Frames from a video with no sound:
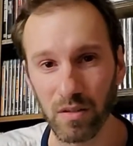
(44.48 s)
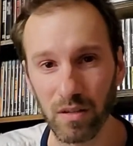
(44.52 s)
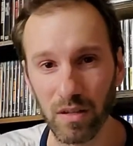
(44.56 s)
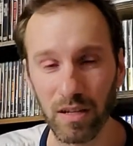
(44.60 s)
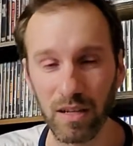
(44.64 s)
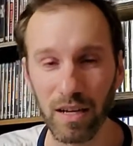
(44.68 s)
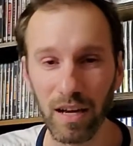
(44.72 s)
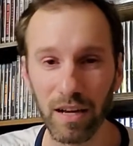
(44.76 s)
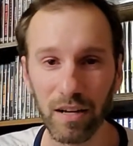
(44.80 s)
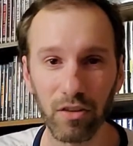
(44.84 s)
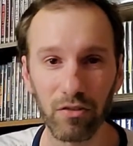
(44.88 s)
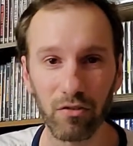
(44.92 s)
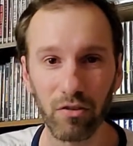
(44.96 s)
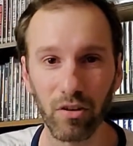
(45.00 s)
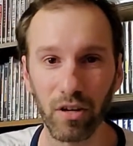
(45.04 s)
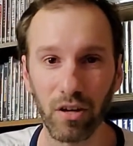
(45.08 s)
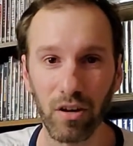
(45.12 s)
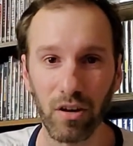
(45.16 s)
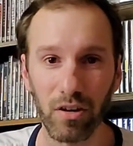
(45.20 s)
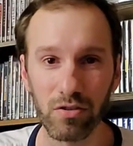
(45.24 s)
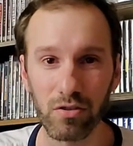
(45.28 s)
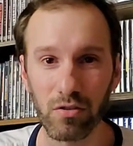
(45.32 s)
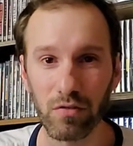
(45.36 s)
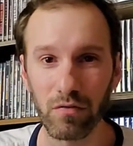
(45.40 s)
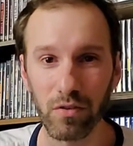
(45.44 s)
kind of
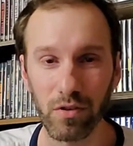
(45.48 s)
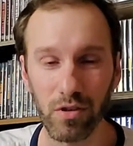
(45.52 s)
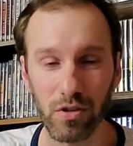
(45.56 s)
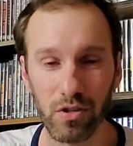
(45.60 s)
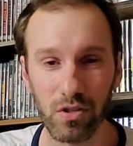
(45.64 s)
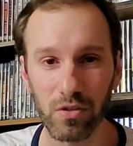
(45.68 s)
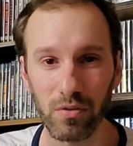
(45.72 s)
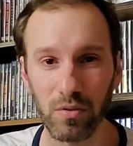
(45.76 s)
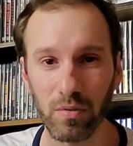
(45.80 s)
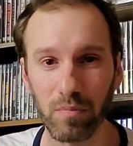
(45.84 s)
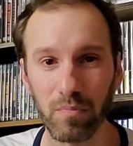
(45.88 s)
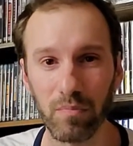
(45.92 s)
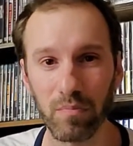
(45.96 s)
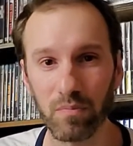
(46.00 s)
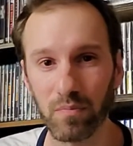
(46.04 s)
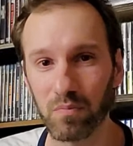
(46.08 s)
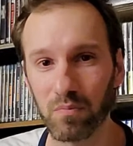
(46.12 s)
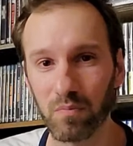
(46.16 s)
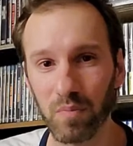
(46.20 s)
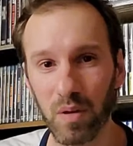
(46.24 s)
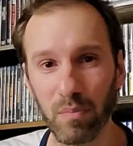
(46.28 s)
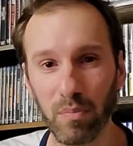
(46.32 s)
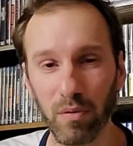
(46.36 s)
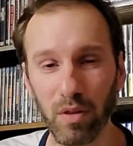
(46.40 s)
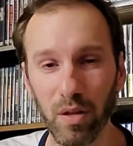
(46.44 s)
controversial
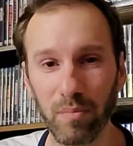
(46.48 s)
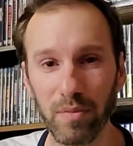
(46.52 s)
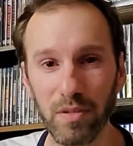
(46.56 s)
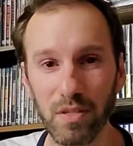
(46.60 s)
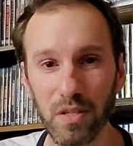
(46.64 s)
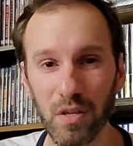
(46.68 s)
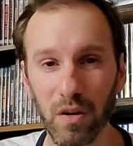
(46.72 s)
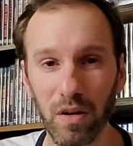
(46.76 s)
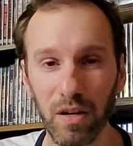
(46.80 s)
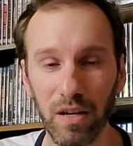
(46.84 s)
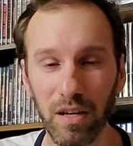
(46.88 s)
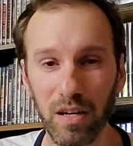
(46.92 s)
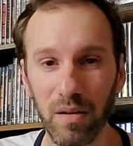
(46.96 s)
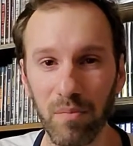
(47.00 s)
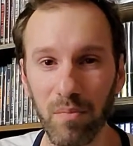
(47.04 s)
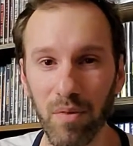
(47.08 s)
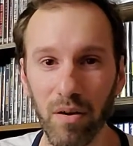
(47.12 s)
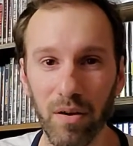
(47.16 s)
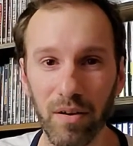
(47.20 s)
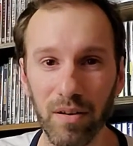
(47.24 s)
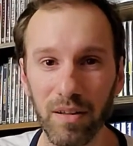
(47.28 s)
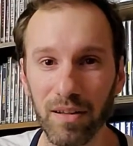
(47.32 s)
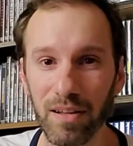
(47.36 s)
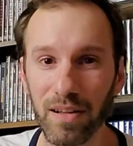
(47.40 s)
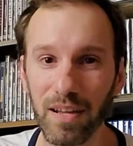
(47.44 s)
people have been talking
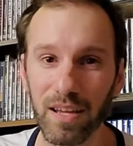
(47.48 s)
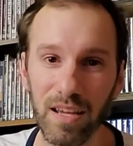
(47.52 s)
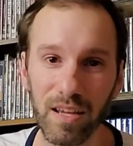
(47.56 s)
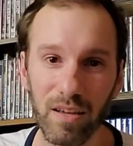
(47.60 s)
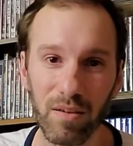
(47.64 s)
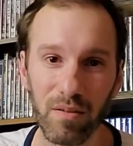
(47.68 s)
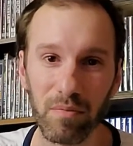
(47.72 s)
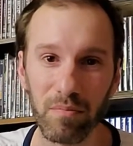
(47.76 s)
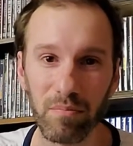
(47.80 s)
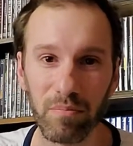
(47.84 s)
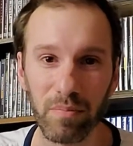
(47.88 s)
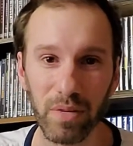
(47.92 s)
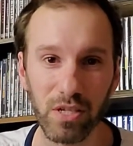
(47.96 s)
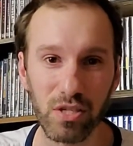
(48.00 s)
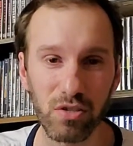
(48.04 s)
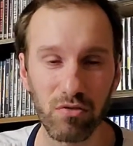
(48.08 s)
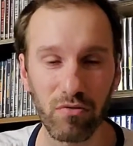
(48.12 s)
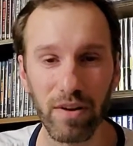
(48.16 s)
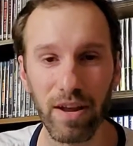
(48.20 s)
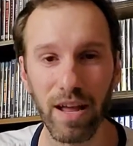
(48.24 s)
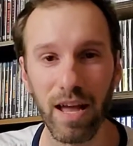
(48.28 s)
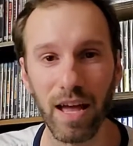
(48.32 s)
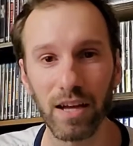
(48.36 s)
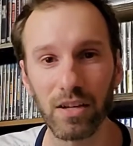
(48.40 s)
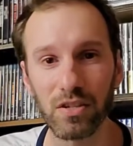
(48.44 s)
about it, mixed
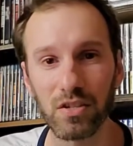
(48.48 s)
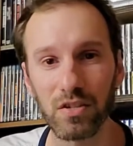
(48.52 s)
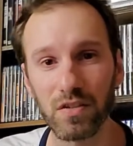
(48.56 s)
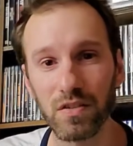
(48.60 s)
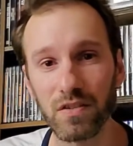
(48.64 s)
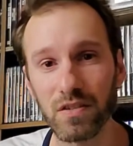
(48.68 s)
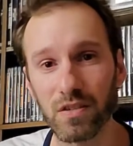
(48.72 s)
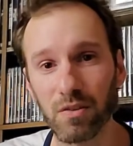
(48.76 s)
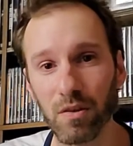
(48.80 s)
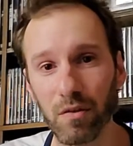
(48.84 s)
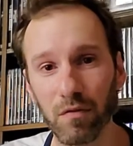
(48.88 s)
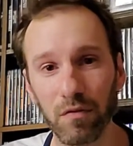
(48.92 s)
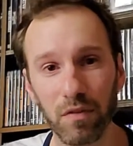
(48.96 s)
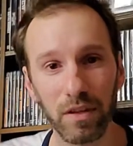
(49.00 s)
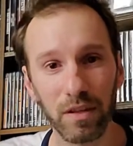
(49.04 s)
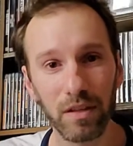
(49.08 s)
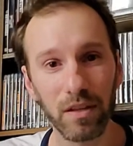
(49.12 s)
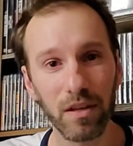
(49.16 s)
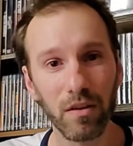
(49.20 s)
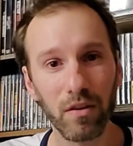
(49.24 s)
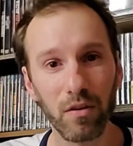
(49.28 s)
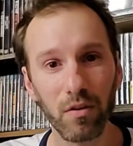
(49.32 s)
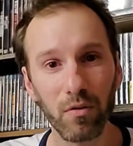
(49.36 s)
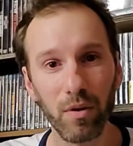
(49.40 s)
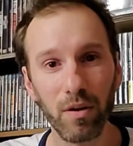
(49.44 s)
reactions. So I figured,
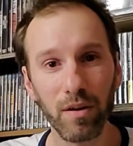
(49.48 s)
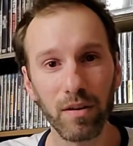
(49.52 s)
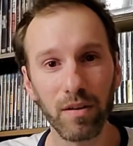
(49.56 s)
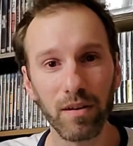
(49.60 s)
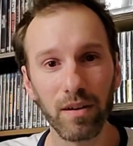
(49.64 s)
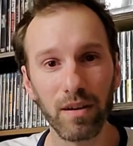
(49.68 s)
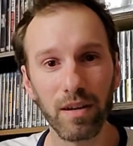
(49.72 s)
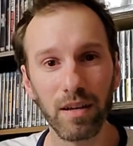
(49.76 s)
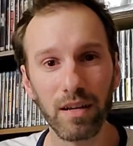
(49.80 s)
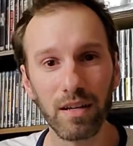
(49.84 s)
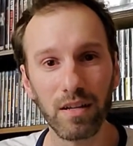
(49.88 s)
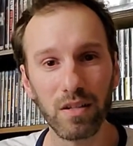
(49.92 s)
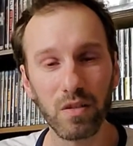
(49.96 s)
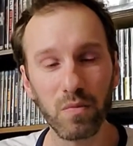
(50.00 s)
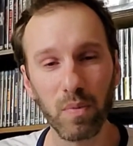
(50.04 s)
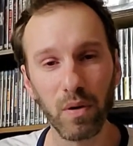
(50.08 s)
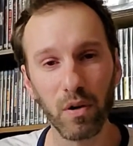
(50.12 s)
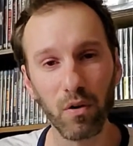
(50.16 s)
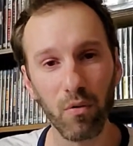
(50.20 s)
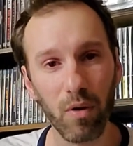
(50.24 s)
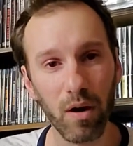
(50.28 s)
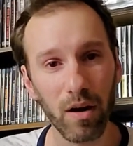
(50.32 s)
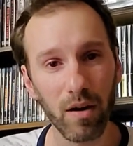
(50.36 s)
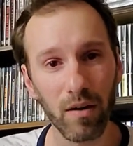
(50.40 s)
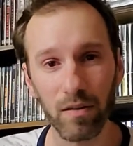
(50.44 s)
you know what? It's been
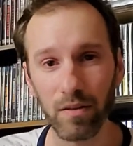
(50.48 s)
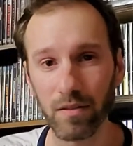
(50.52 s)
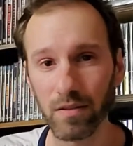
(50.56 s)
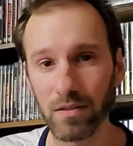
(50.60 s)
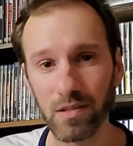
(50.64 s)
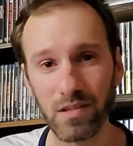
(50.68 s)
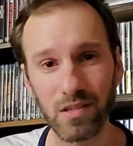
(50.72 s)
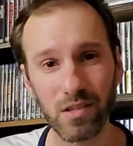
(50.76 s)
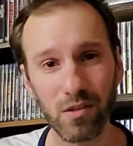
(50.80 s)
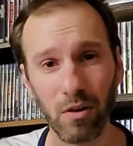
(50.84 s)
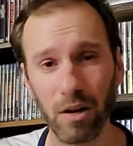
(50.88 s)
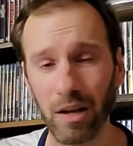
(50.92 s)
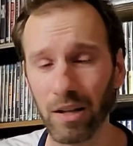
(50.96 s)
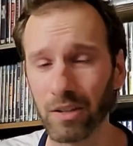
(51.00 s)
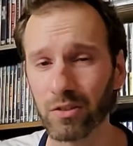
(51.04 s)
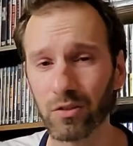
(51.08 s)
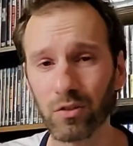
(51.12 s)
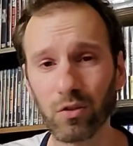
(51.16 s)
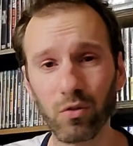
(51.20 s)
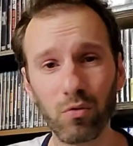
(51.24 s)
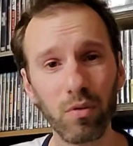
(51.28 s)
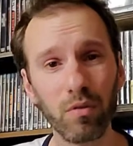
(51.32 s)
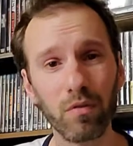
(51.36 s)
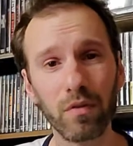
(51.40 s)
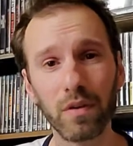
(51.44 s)
a while, so I'll
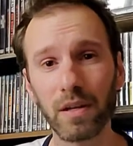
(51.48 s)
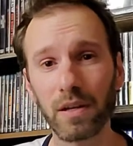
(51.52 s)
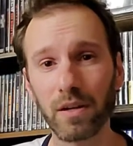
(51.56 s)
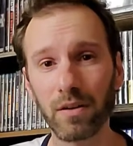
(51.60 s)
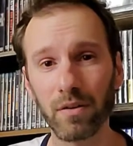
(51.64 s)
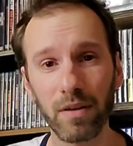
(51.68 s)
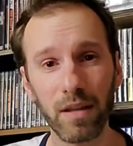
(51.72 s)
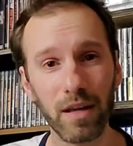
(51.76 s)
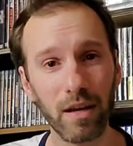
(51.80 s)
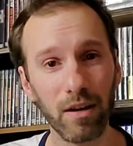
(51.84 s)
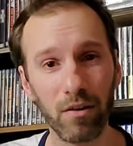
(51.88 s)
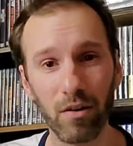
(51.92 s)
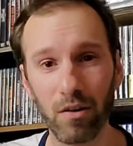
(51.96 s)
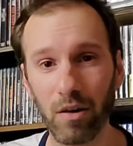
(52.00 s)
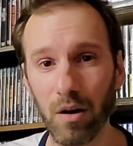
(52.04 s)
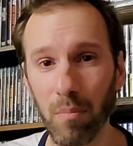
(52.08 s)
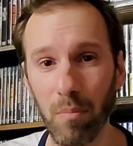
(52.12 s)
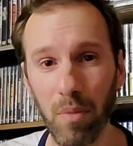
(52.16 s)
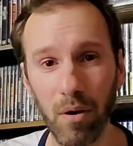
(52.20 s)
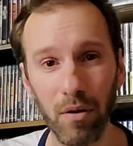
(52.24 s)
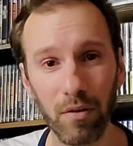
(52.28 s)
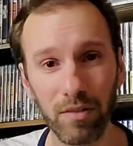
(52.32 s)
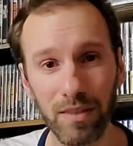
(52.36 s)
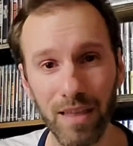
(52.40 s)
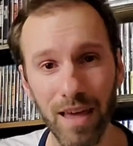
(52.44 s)
do a video now
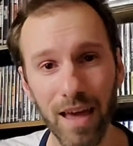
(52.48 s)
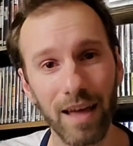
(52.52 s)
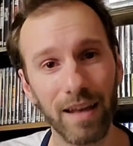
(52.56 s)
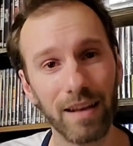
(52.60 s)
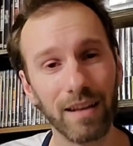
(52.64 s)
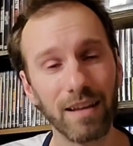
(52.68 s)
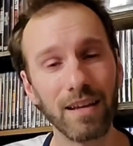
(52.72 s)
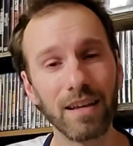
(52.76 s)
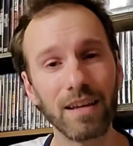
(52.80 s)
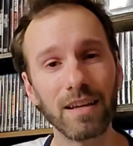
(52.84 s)
about that.